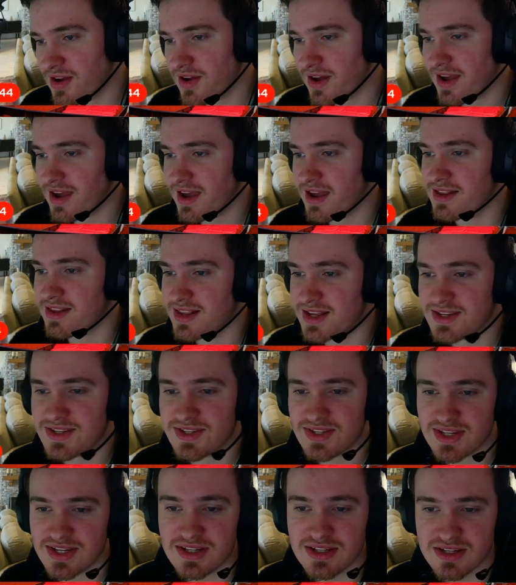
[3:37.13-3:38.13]

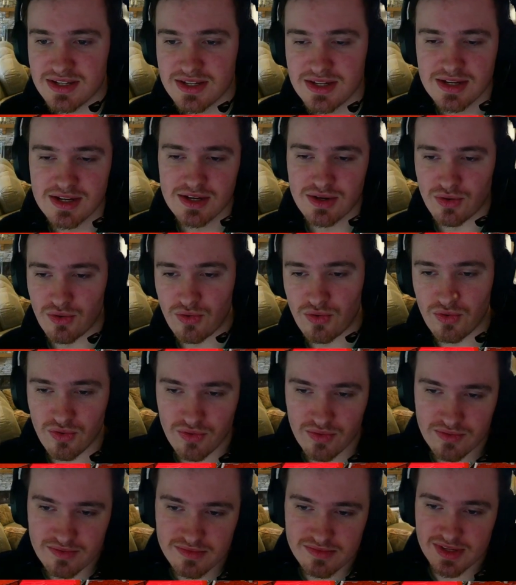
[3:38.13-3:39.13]
enlisted,
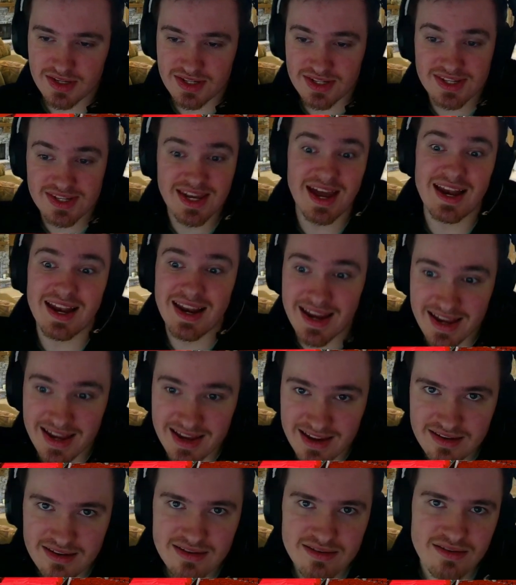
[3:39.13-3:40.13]
or the
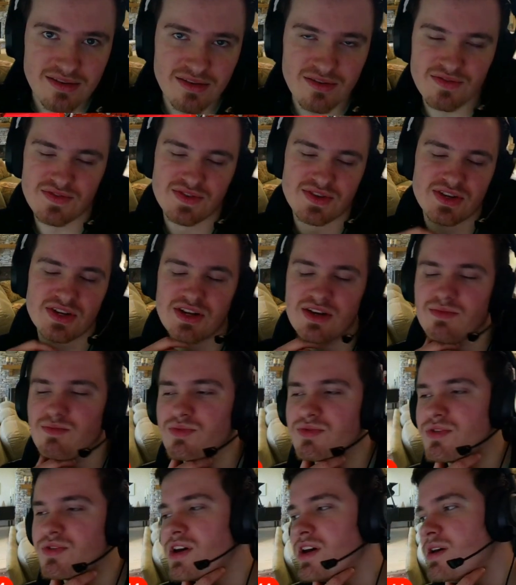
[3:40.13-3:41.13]
selling of the club
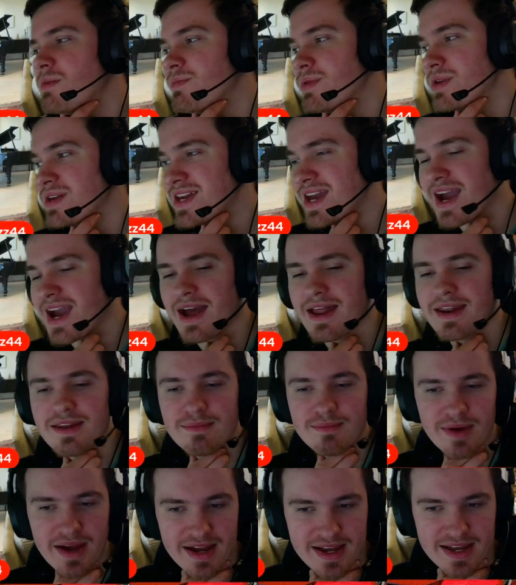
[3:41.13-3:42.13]
began
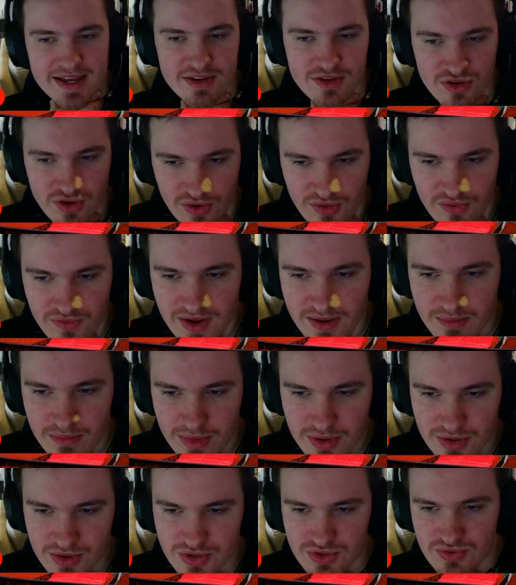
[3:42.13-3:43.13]
back in
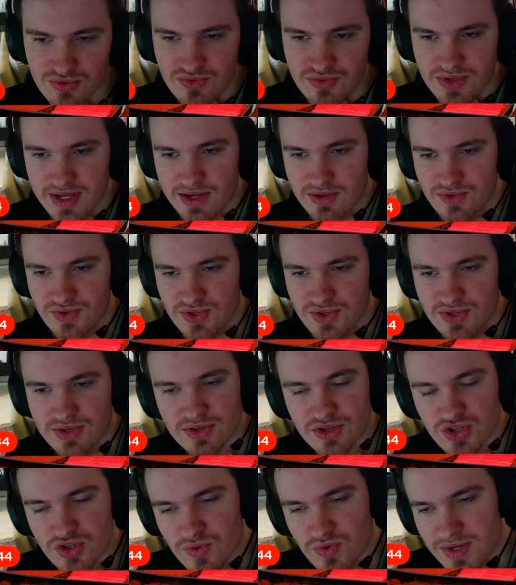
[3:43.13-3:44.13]
November
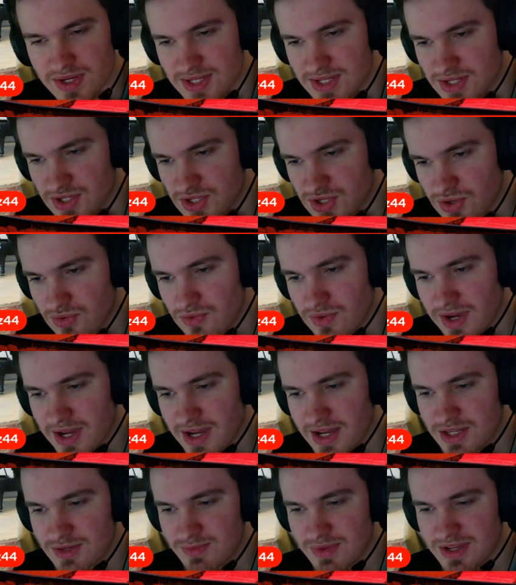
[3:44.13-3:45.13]
2022.
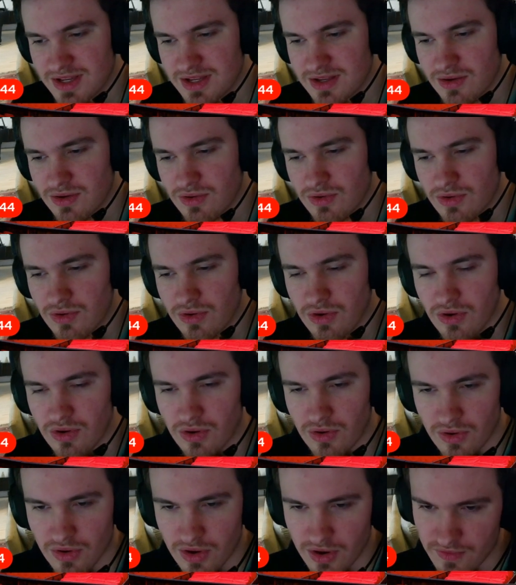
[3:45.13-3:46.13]
It has been
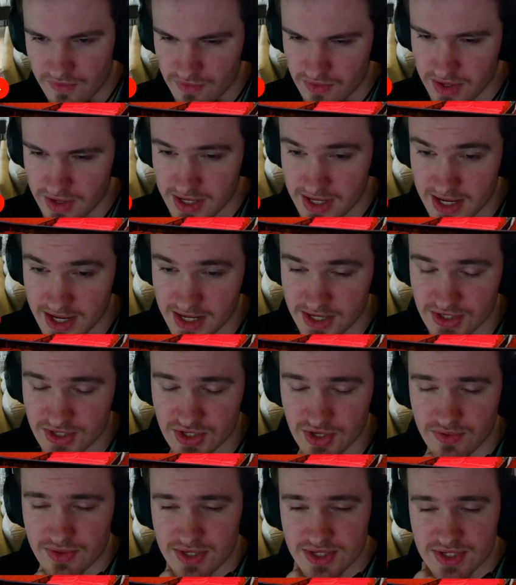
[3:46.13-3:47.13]
long over a year,
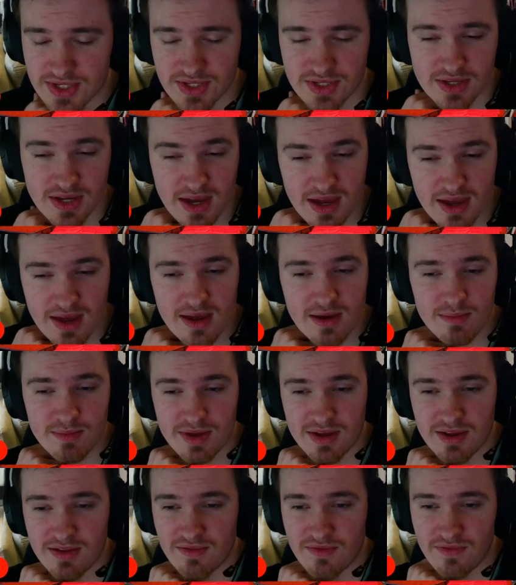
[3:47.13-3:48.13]
so this has
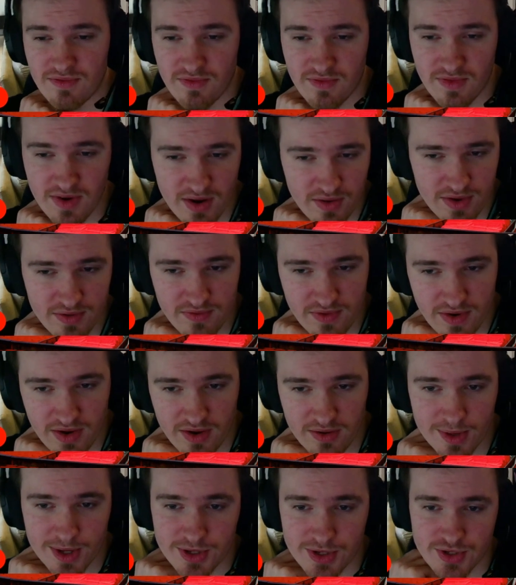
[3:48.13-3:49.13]
been
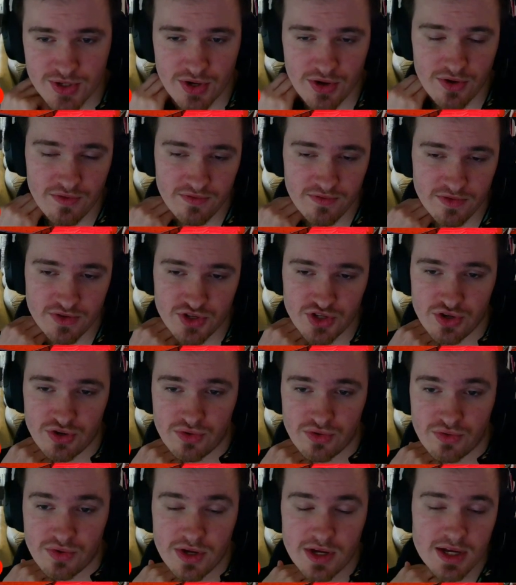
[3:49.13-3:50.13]
very much
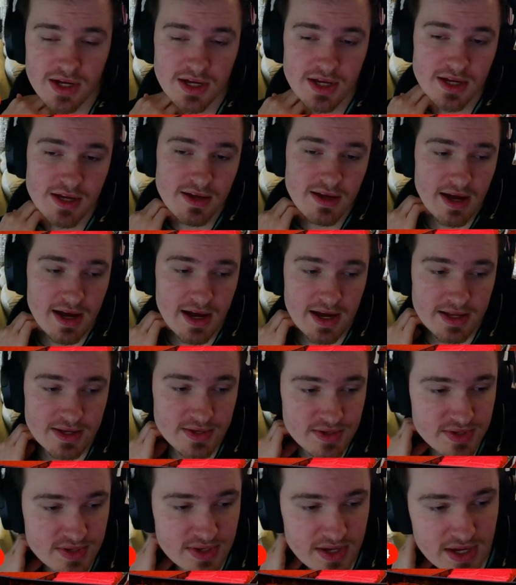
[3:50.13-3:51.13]
overdue.
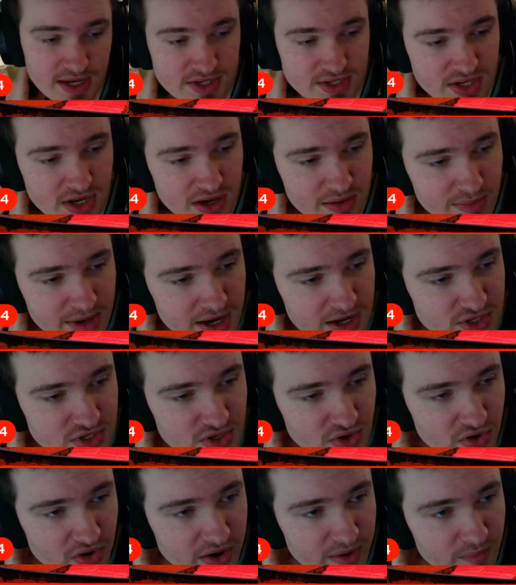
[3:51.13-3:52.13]
And it's come at a
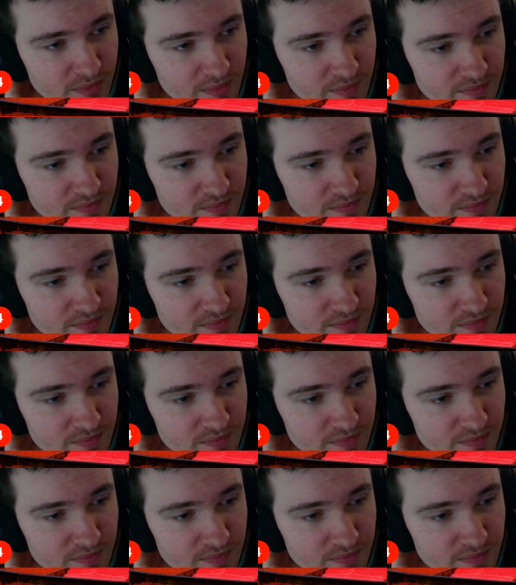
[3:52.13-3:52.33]
time